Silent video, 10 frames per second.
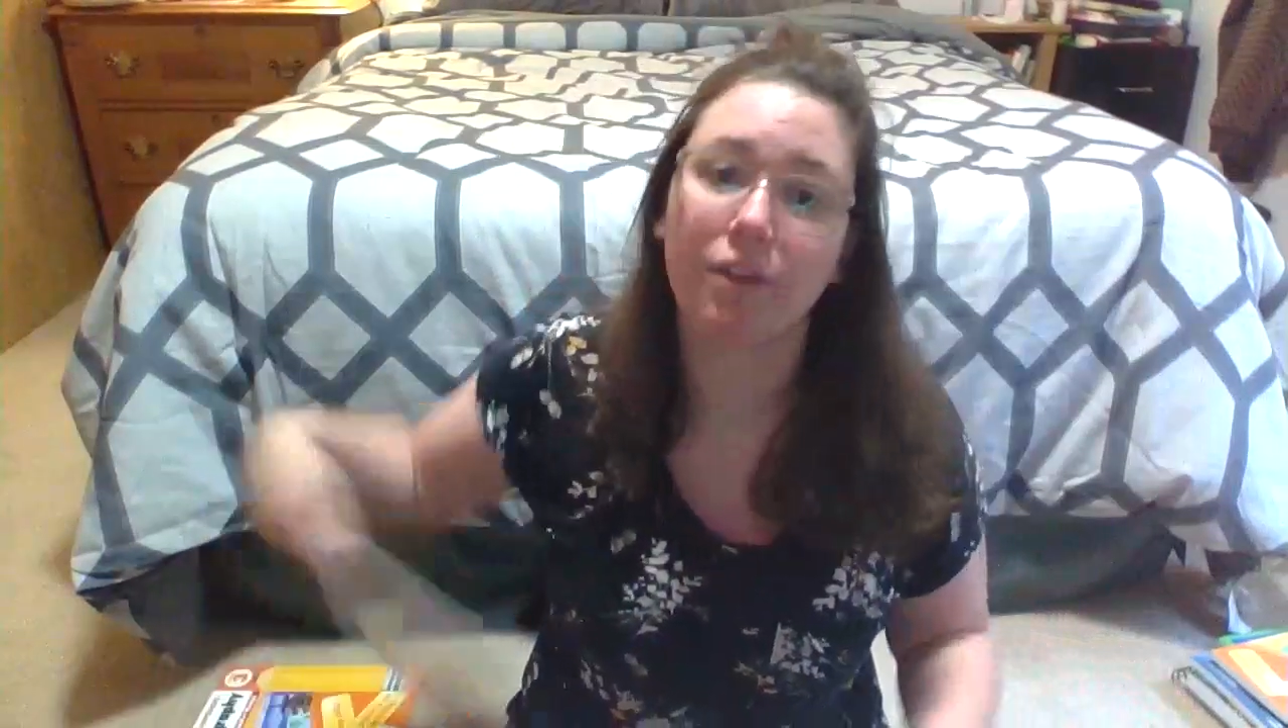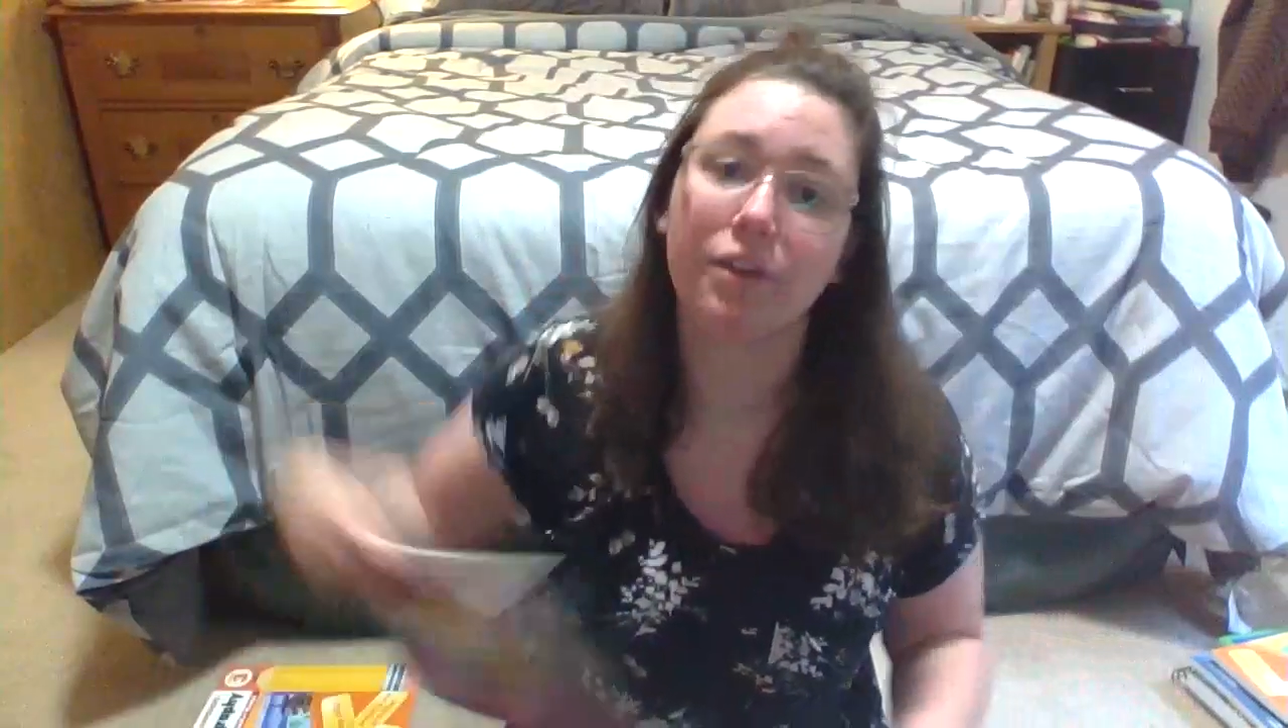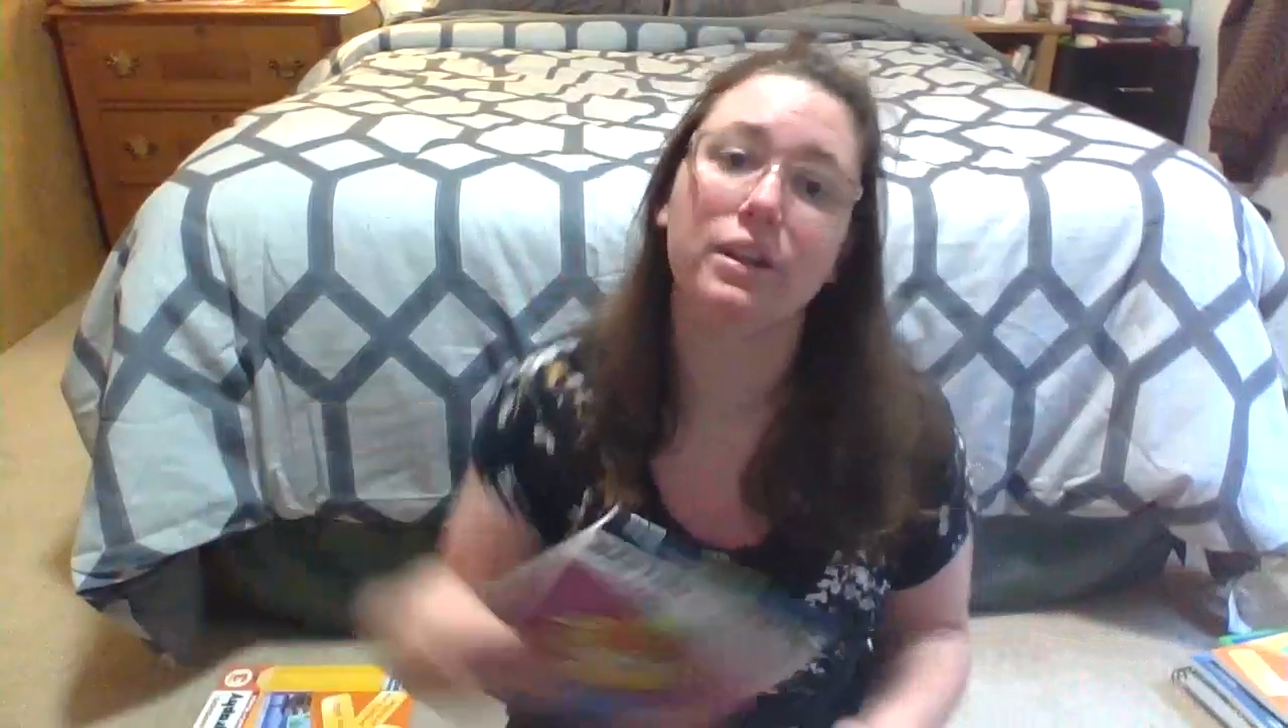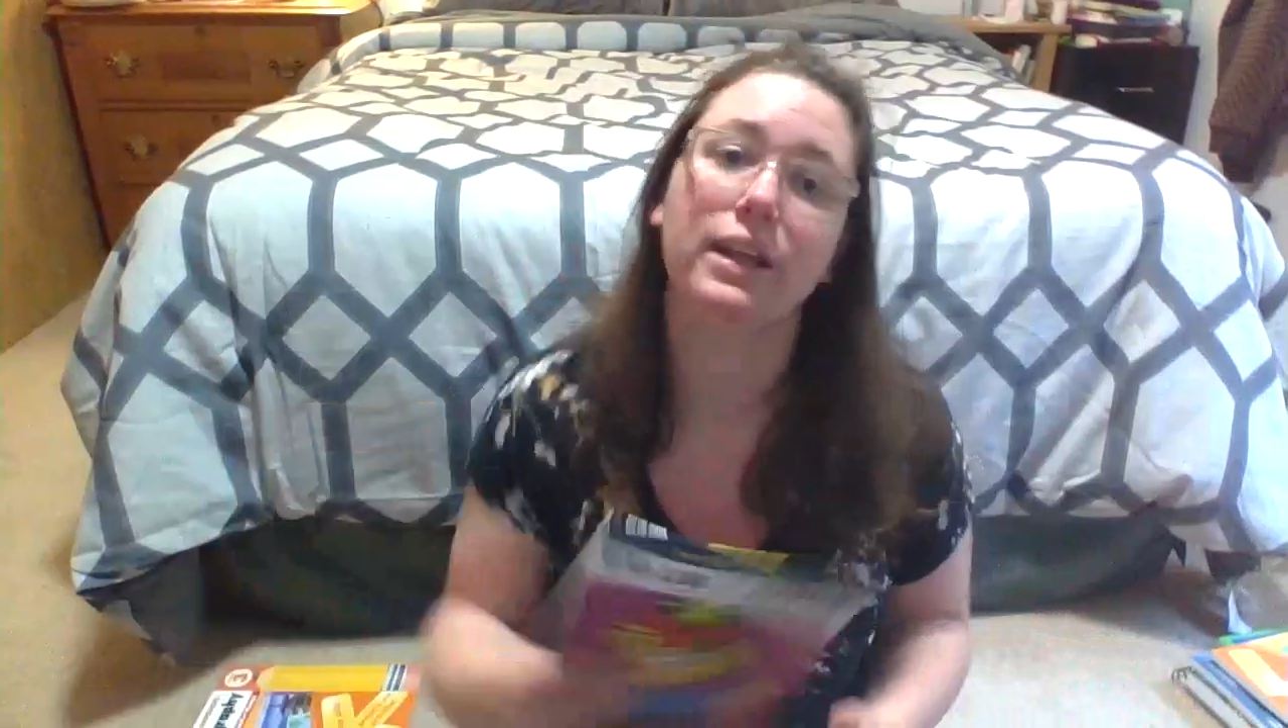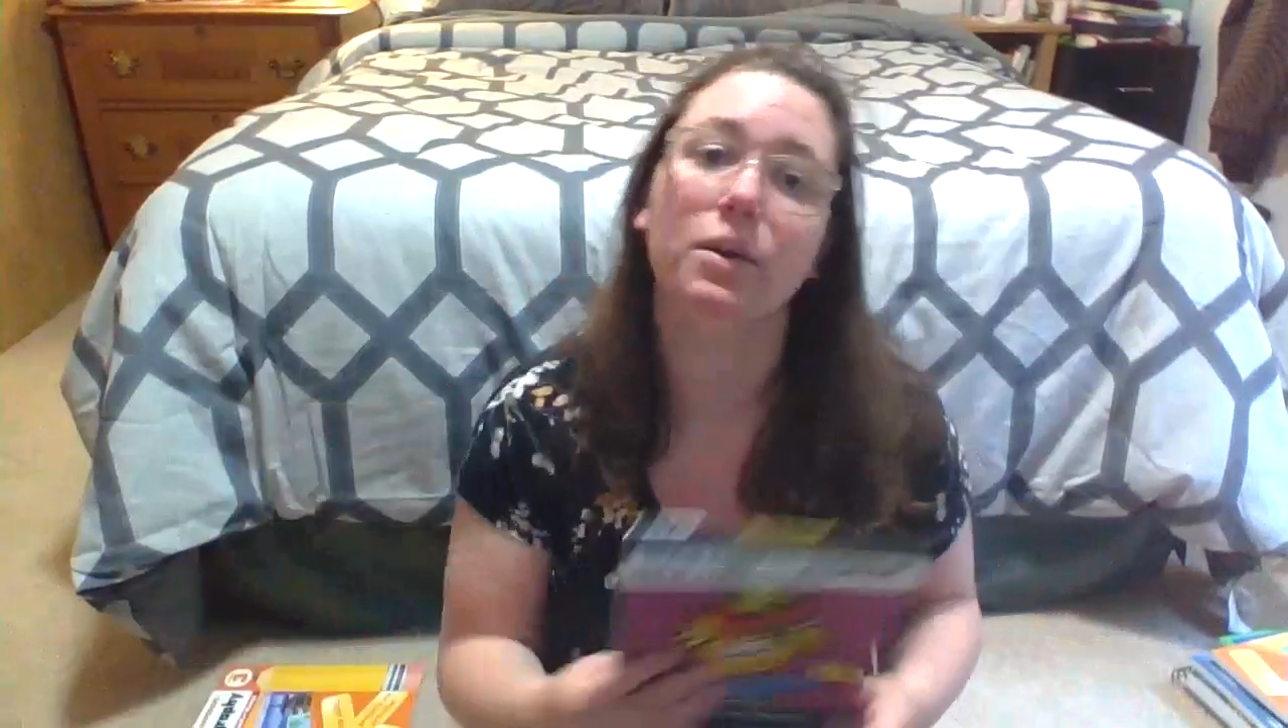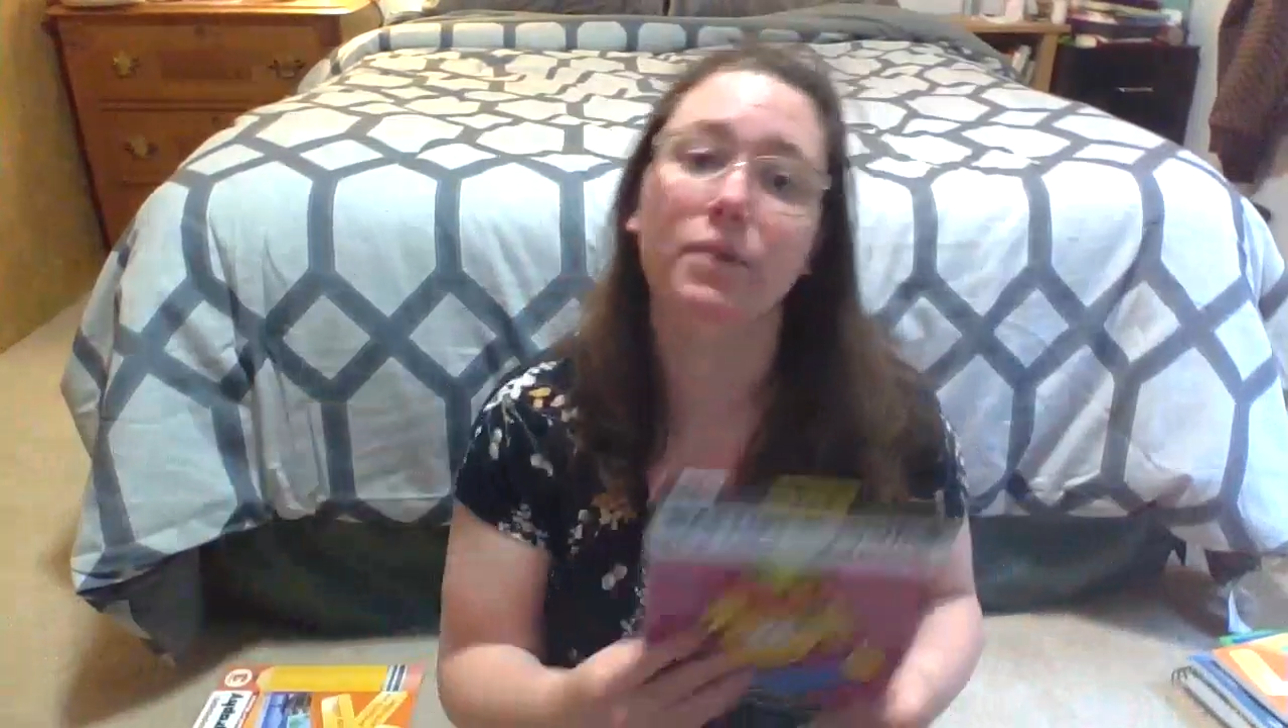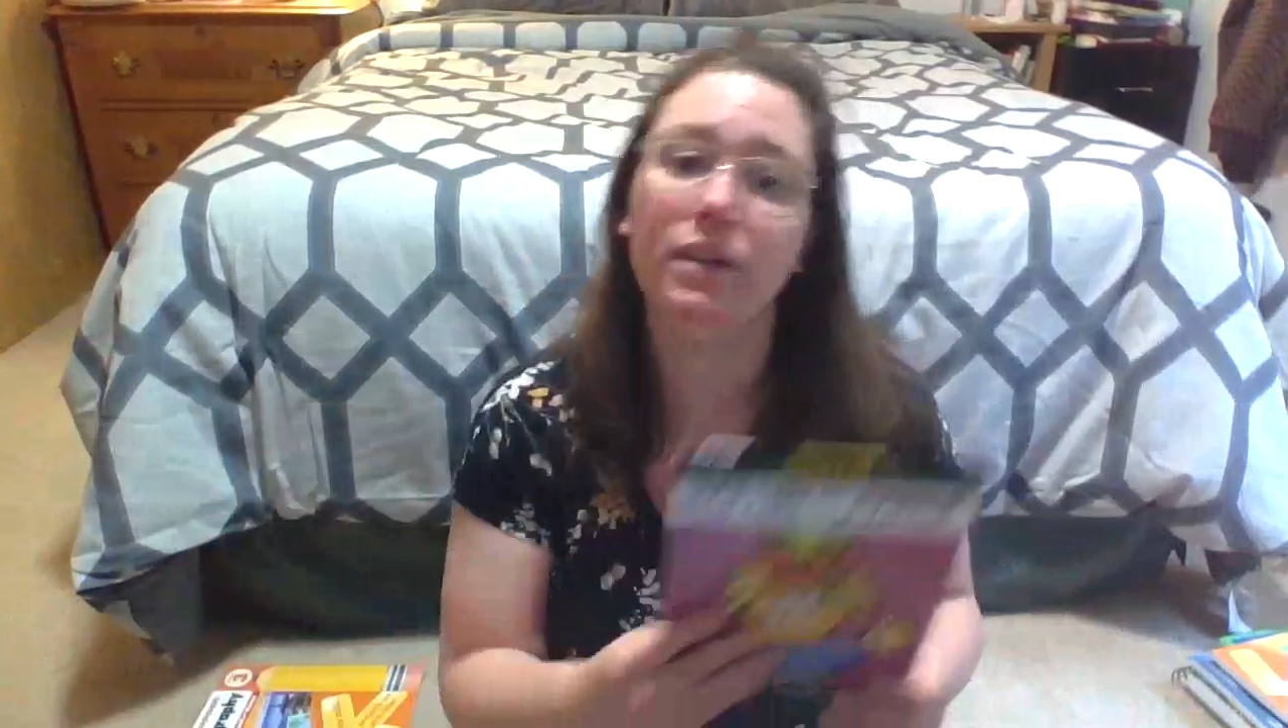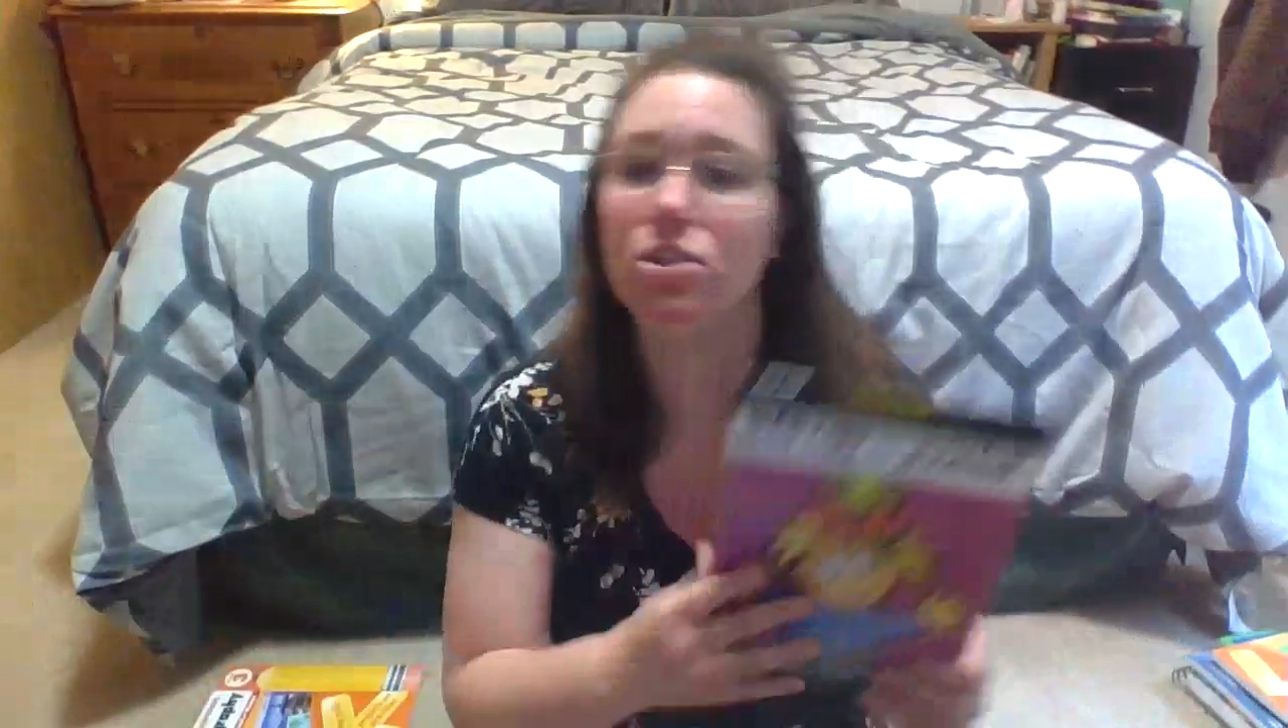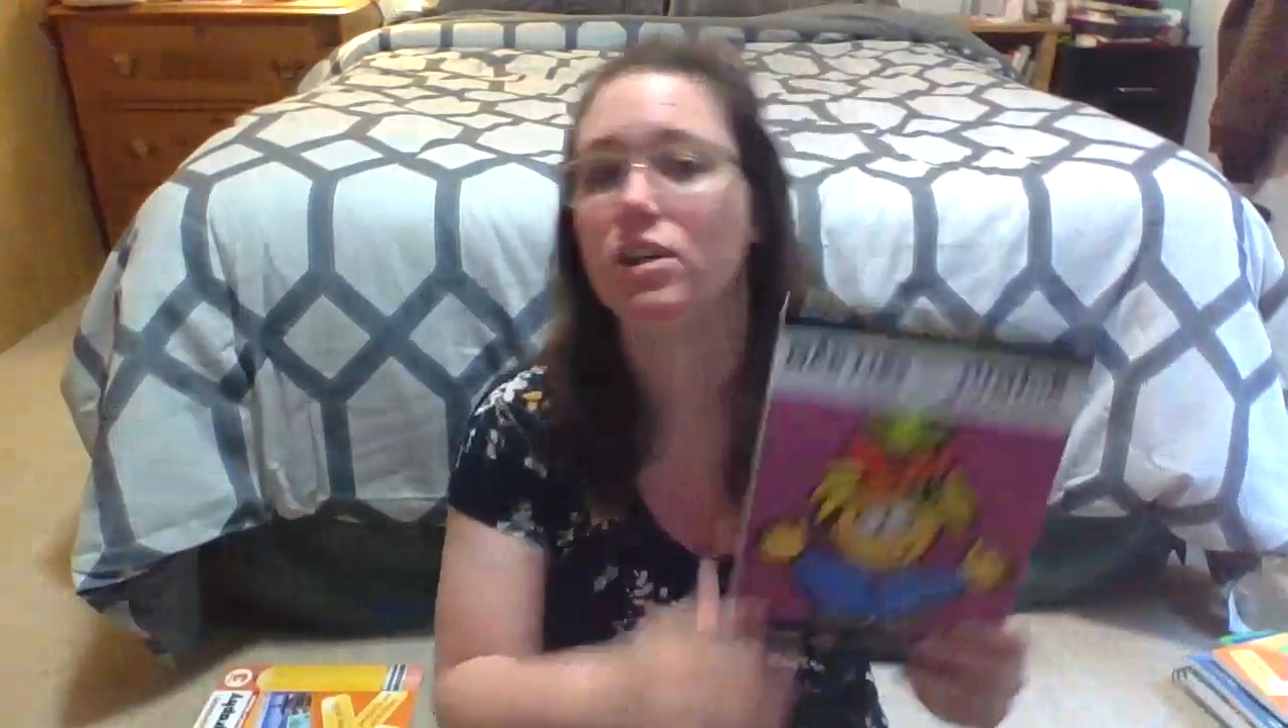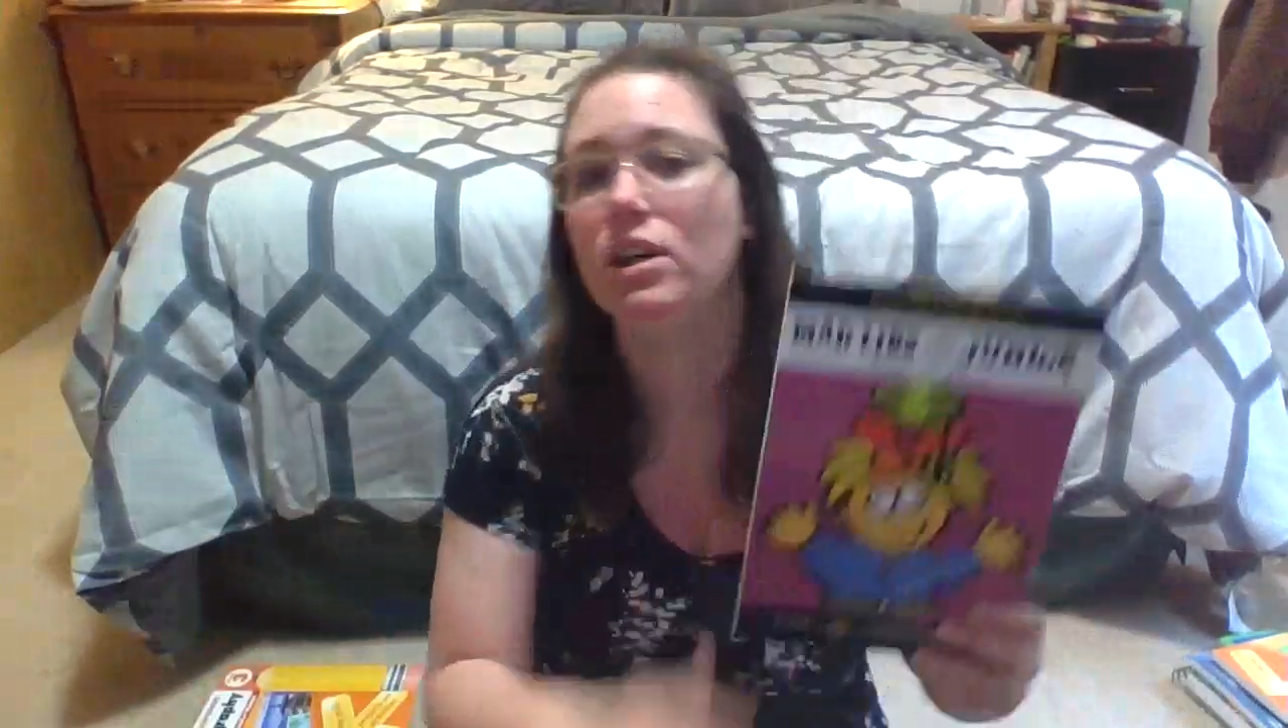her
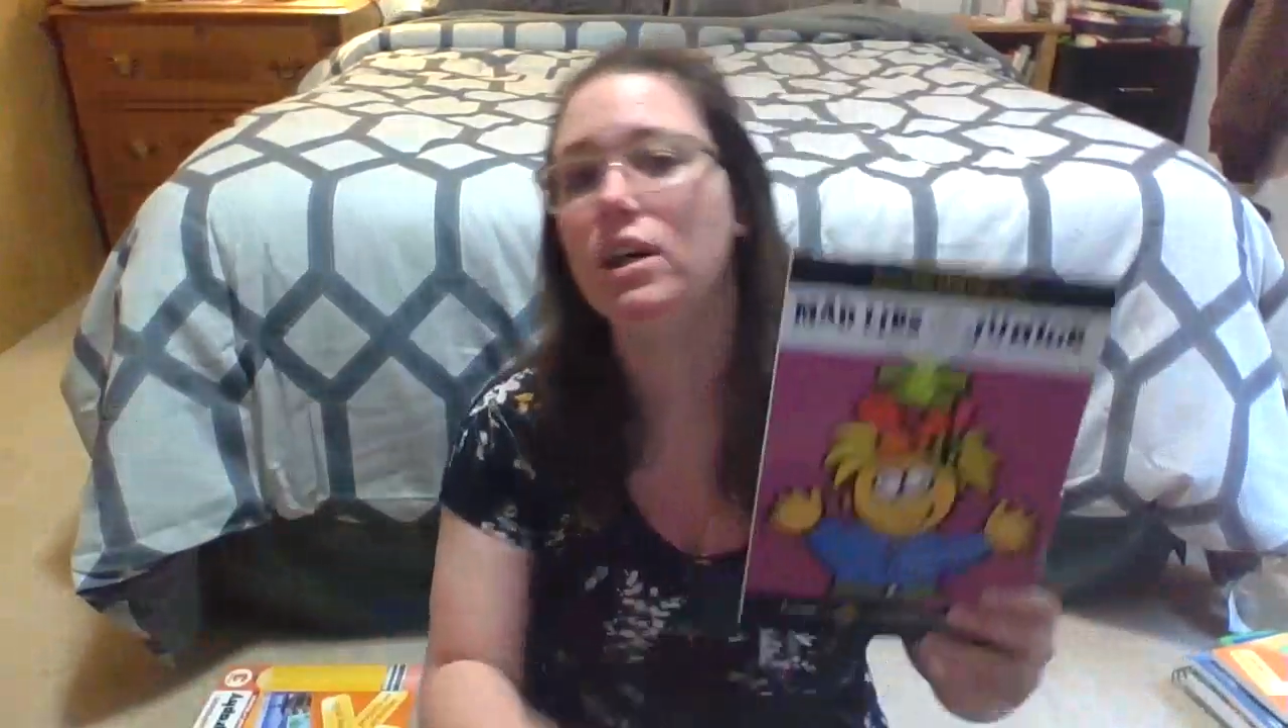language,